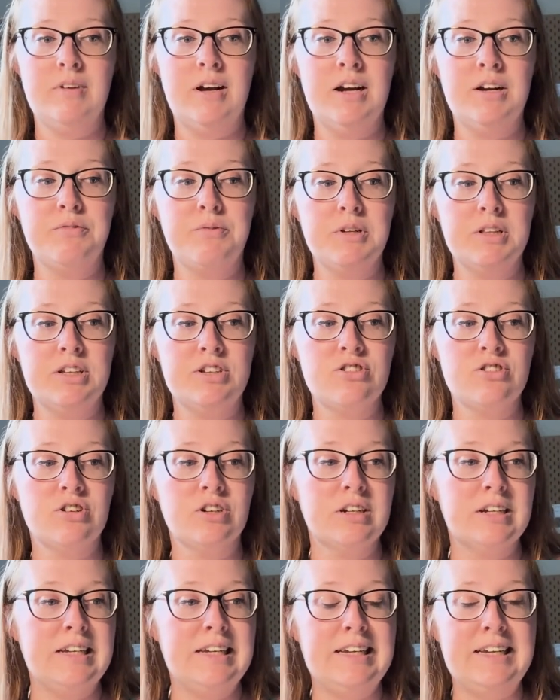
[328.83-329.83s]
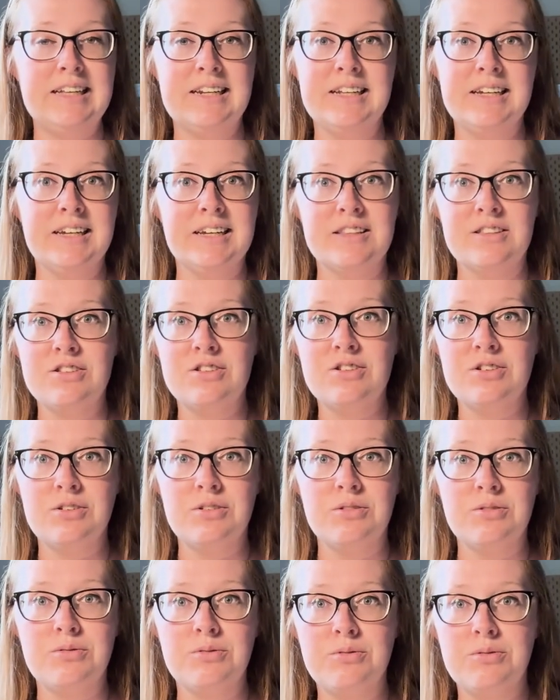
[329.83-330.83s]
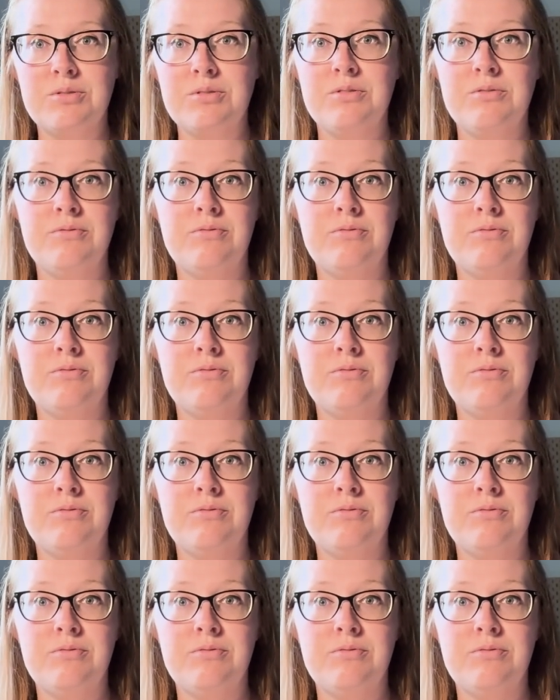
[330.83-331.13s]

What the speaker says: I really start getting into